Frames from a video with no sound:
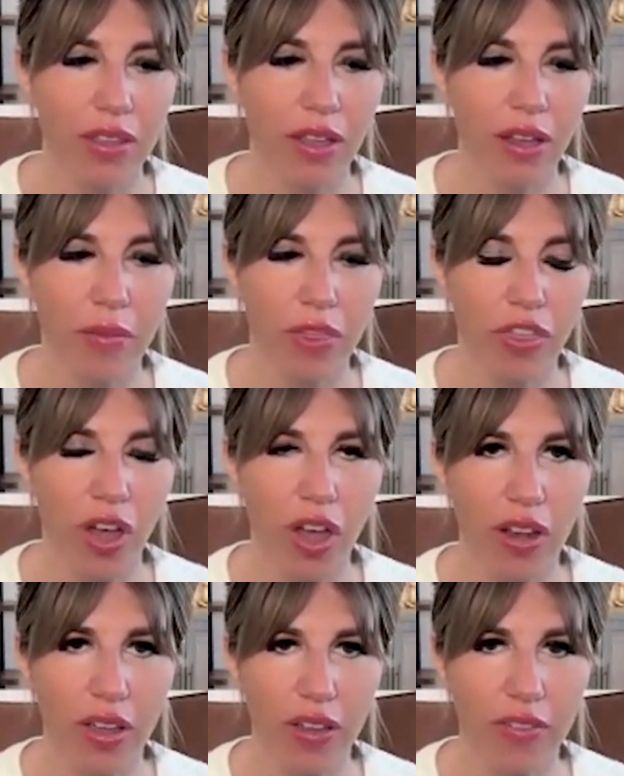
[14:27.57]
um,
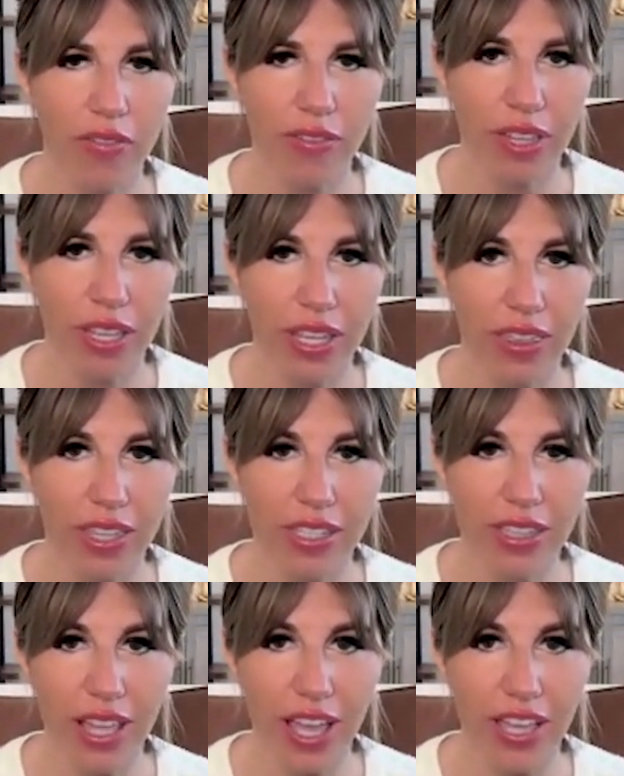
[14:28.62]
thought of, like in this
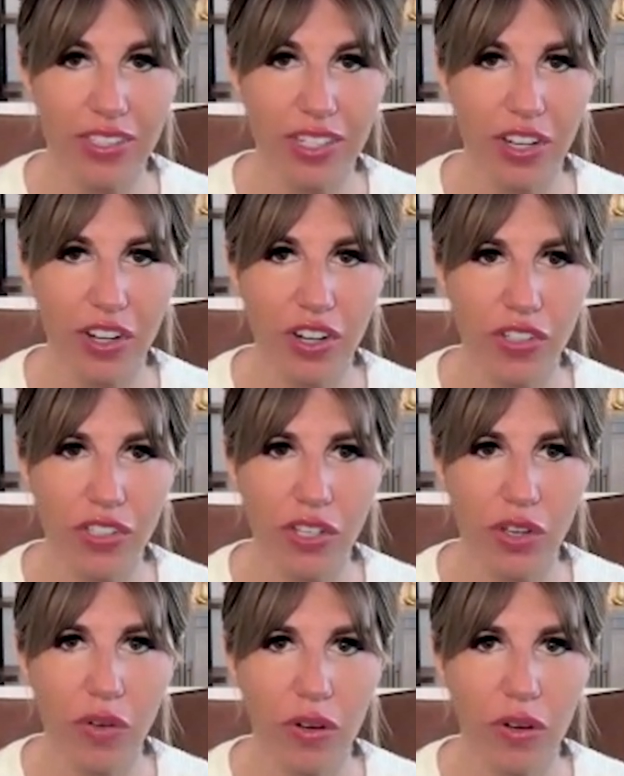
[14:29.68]
last year or two,